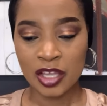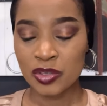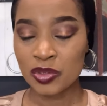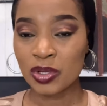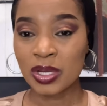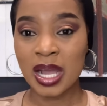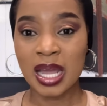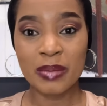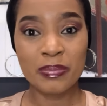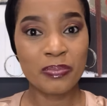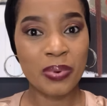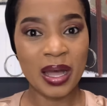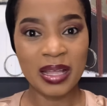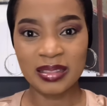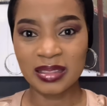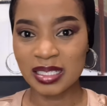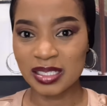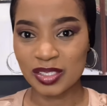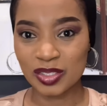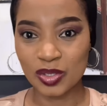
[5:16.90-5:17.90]
You can't
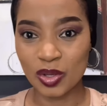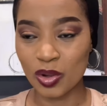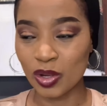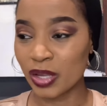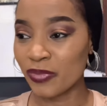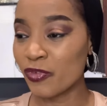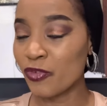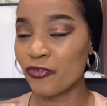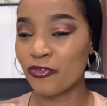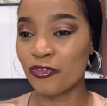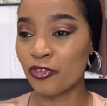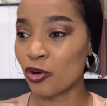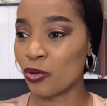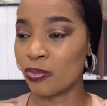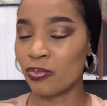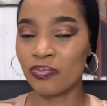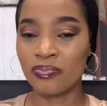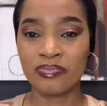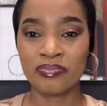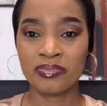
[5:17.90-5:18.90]
ban the song even
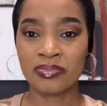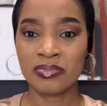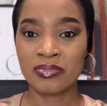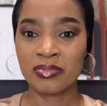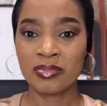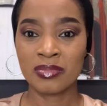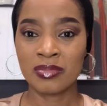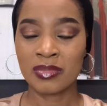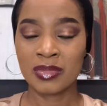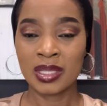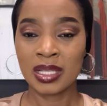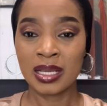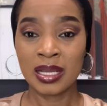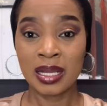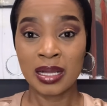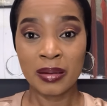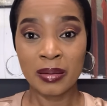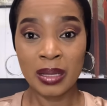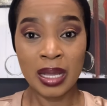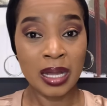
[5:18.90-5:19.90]
from
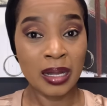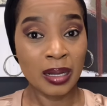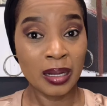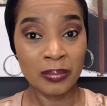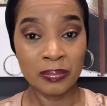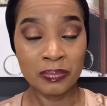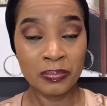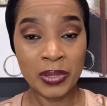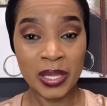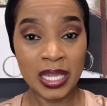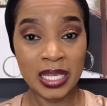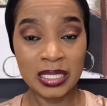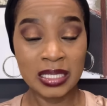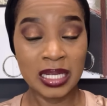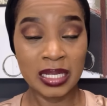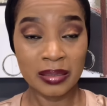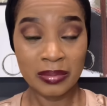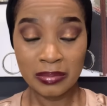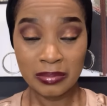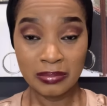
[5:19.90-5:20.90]

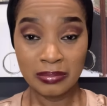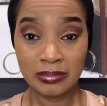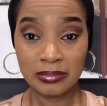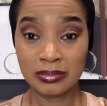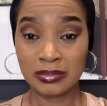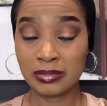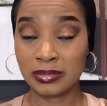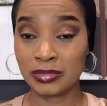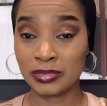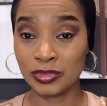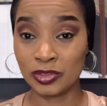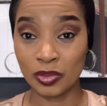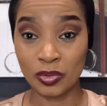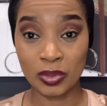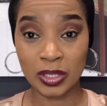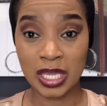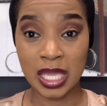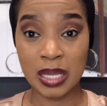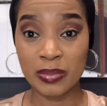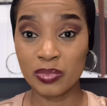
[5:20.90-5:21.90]
paid,
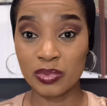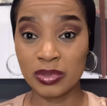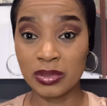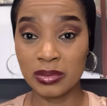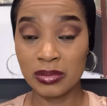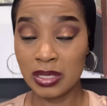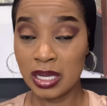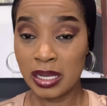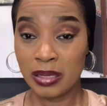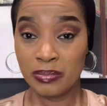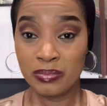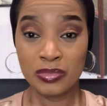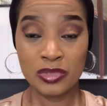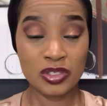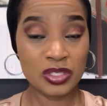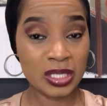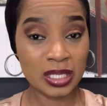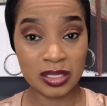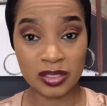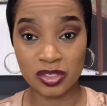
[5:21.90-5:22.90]
cable
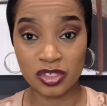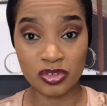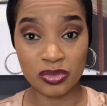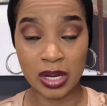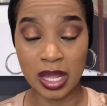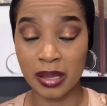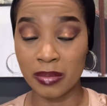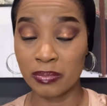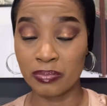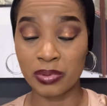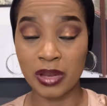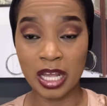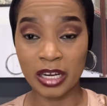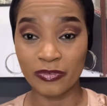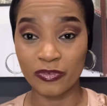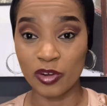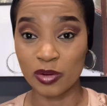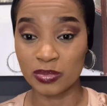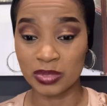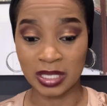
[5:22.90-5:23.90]
music
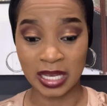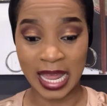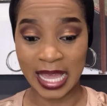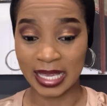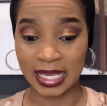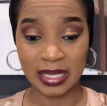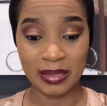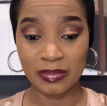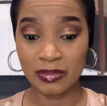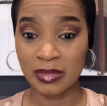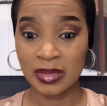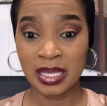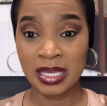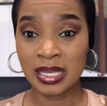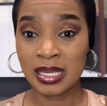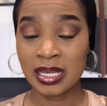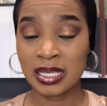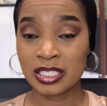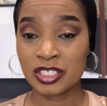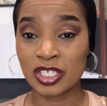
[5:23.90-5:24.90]
platforms like
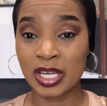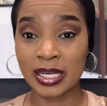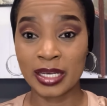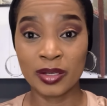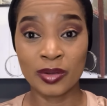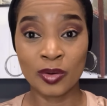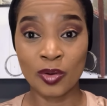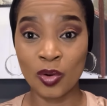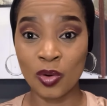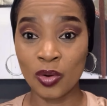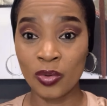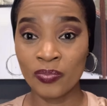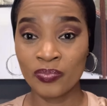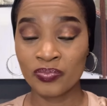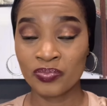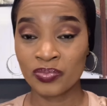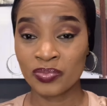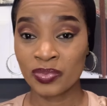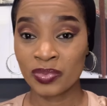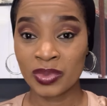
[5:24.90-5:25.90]
Channel
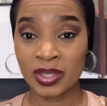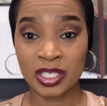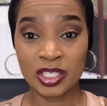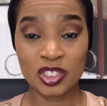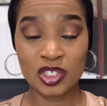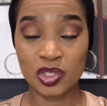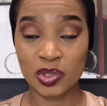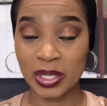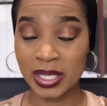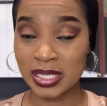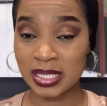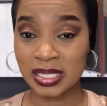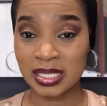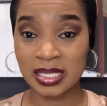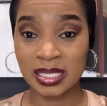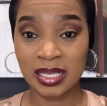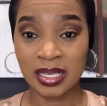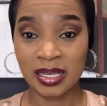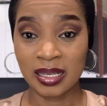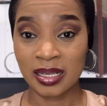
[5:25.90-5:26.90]
O,
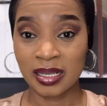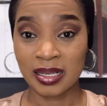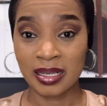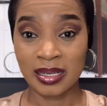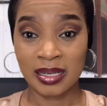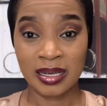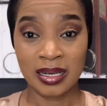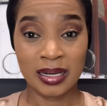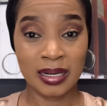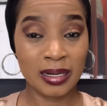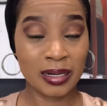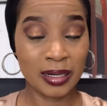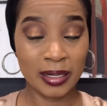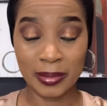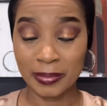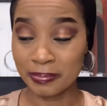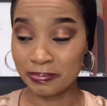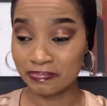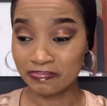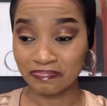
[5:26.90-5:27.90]
Trace,
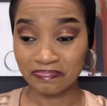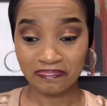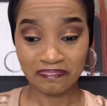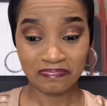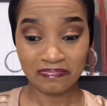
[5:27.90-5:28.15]
um,